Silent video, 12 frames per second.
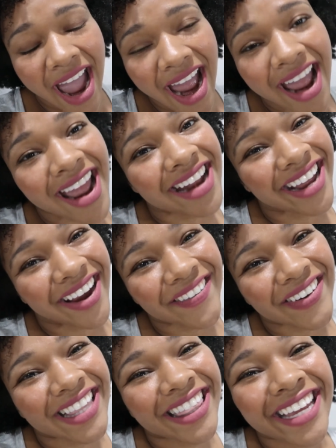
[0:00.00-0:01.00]
and
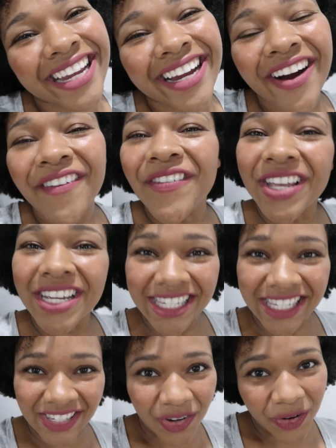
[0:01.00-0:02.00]
everything of the
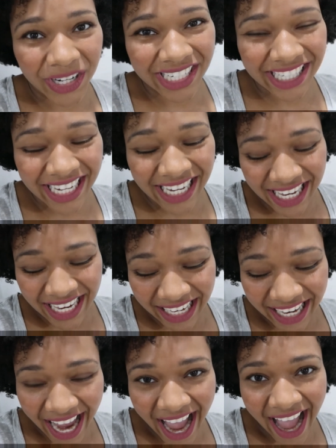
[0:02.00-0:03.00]
sort.
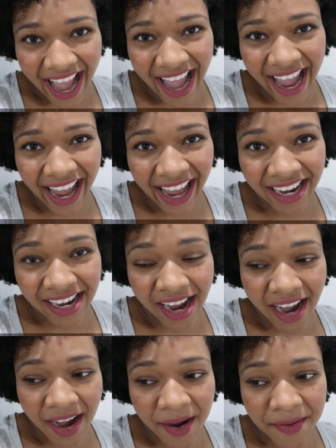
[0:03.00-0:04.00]
Yeah,
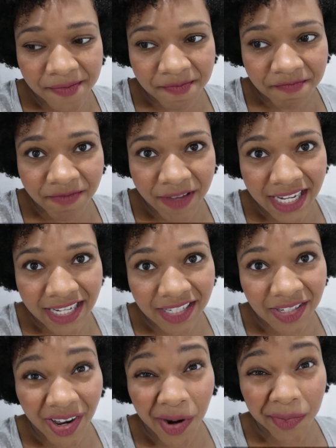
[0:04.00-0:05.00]
and
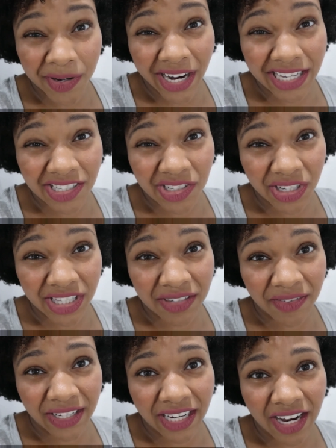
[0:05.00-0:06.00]
so I hope you guys enjoyed
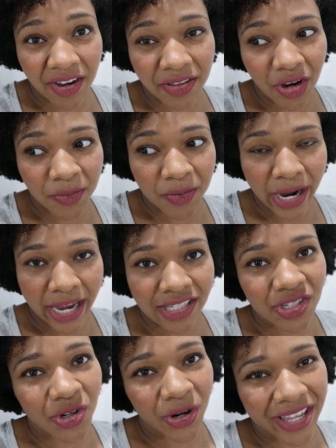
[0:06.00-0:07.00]
this video. I hope you guys
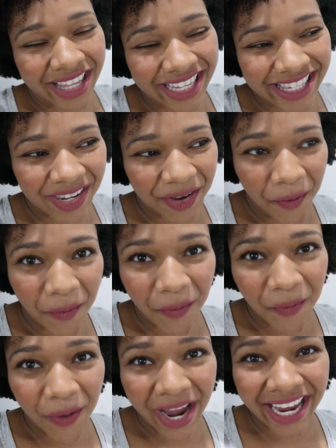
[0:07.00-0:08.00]
enjoyed this
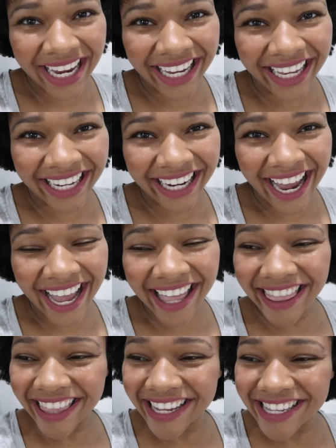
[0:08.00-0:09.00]
weigh-in
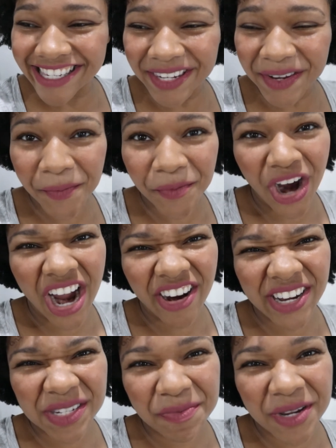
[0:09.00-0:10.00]
and this
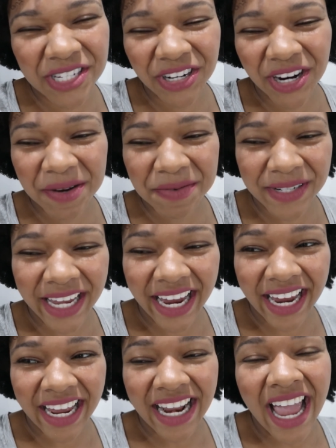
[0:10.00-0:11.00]
progress picture
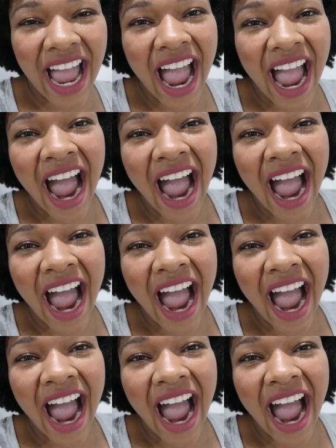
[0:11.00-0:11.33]
update.